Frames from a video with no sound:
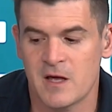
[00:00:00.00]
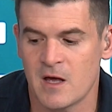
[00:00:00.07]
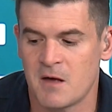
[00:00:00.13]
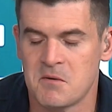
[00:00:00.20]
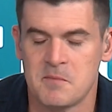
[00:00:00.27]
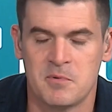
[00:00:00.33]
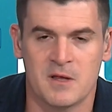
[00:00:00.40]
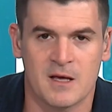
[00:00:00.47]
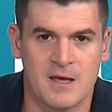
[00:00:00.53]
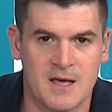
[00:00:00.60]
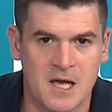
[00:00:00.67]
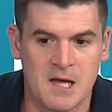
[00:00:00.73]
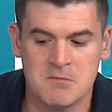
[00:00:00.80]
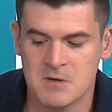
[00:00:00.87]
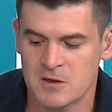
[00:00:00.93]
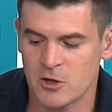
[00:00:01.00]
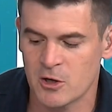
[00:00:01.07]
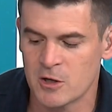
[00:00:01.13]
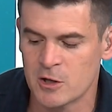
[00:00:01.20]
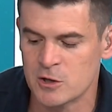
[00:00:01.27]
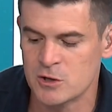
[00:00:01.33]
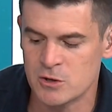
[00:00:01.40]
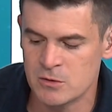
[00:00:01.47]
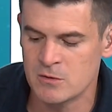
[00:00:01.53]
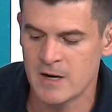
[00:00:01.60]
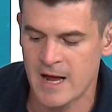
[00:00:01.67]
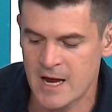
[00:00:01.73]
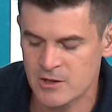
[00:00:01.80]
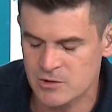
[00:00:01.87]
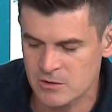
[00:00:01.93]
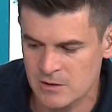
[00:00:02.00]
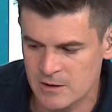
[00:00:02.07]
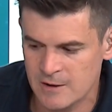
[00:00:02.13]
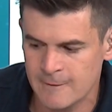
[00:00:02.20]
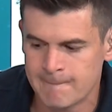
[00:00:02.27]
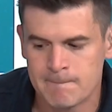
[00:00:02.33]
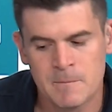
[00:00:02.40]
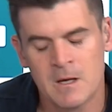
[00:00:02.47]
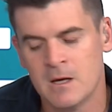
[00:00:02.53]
They can come up with a game that they're going to do naturally.